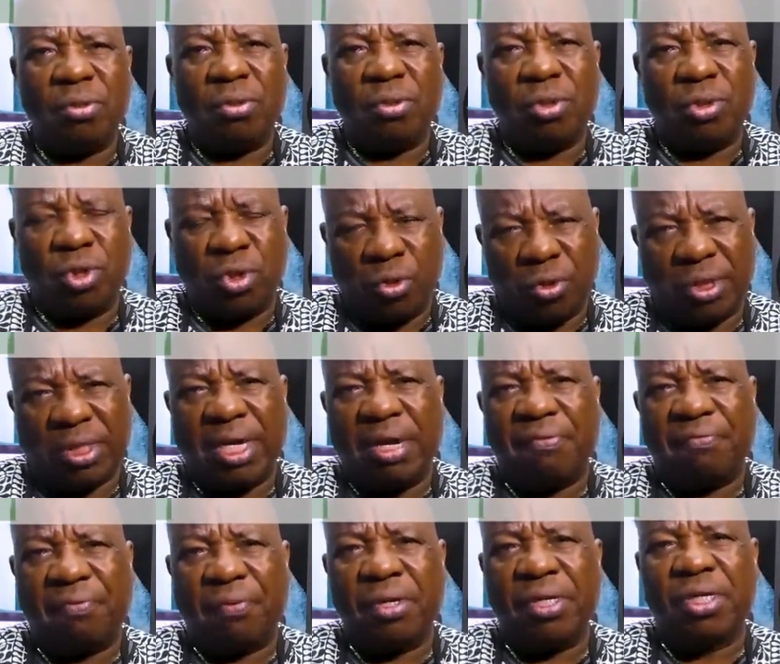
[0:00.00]
should
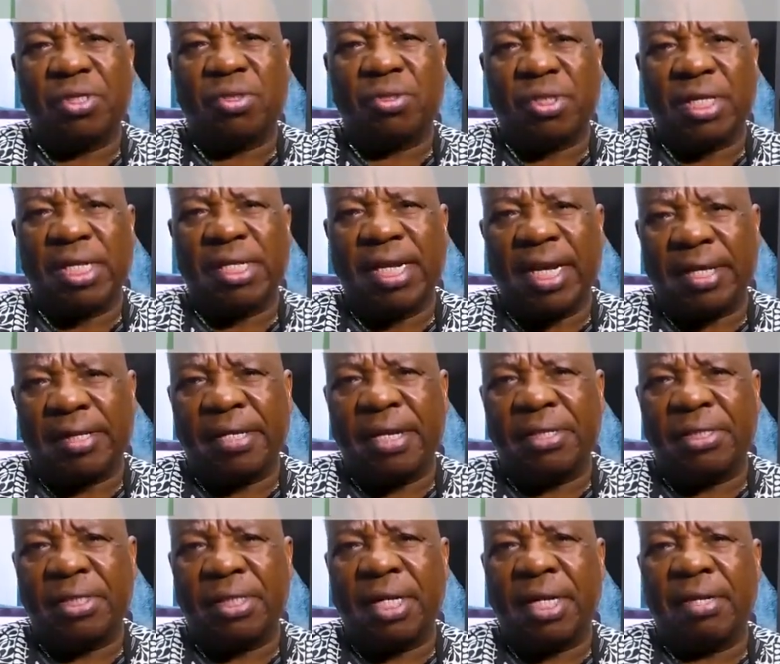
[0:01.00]
stand for in a society like
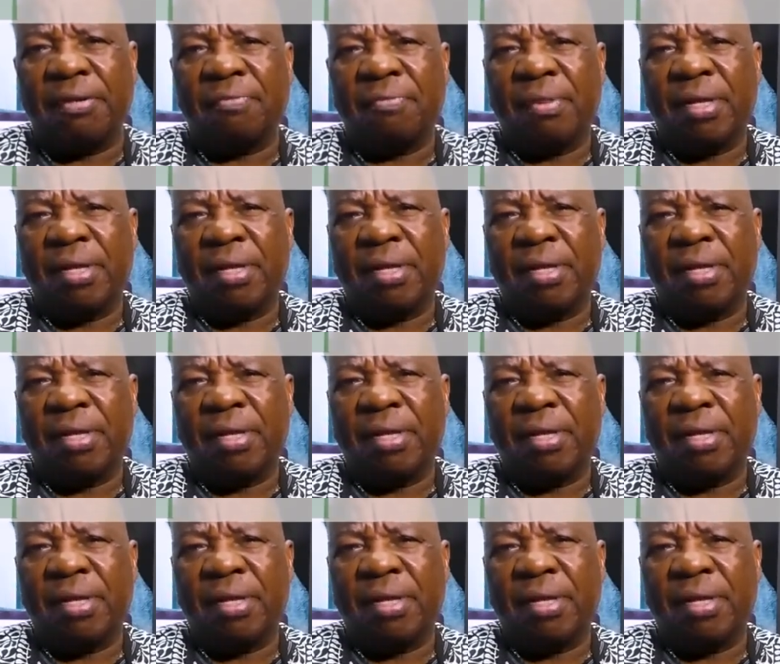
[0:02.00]
Nigeria.